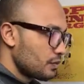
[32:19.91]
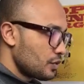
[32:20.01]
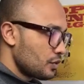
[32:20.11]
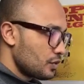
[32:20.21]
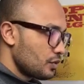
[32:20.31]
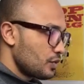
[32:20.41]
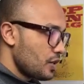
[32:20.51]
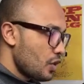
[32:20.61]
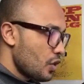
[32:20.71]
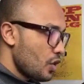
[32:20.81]
to
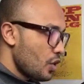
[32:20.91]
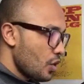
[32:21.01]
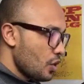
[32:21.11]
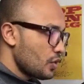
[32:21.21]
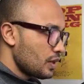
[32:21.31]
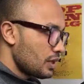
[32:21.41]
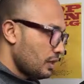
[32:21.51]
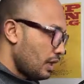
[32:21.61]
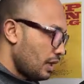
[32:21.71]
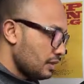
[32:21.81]
the hook
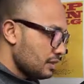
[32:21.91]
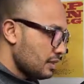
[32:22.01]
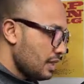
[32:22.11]
class